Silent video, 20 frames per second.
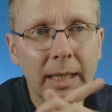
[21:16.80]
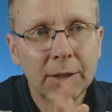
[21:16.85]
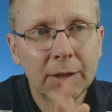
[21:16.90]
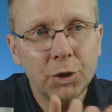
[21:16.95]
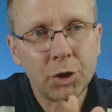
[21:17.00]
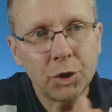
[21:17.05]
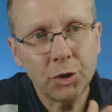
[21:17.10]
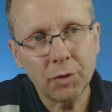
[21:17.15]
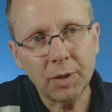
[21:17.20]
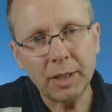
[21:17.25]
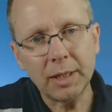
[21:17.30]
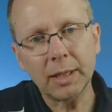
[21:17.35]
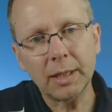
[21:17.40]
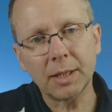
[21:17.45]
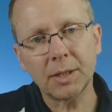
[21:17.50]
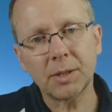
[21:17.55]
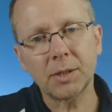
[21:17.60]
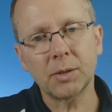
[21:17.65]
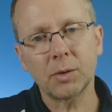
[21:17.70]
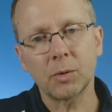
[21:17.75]
During
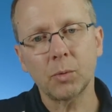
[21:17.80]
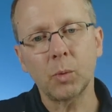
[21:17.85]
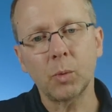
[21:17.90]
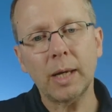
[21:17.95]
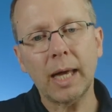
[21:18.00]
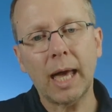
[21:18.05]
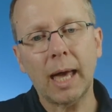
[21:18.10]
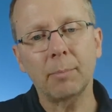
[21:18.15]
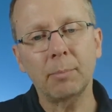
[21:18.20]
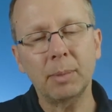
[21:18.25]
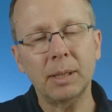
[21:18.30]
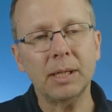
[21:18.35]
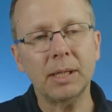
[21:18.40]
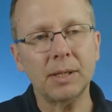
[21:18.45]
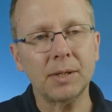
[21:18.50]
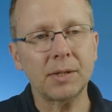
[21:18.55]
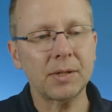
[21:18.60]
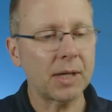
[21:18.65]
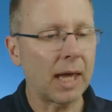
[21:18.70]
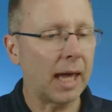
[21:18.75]
this we are
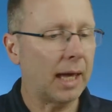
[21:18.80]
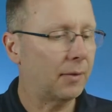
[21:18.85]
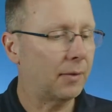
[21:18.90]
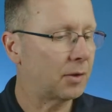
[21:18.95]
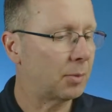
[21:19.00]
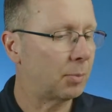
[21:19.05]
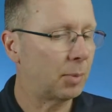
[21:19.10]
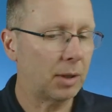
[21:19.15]
being saved